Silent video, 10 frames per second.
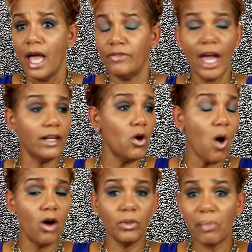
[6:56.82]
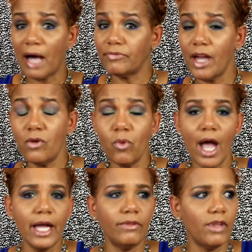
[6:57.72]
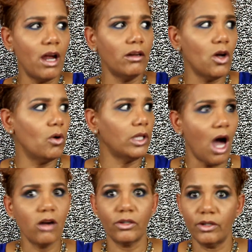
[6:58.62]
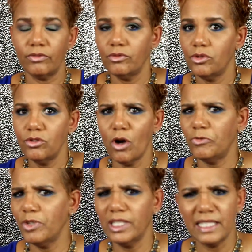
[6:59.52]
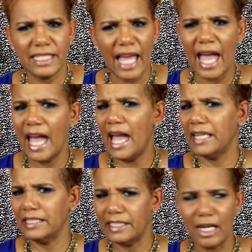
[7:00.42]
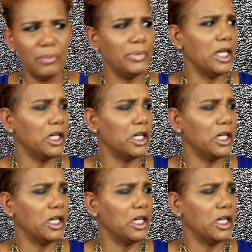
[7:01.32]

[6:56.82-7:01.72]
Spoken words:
they go on about their way and they're no longer, you know, feeling sad and dumpy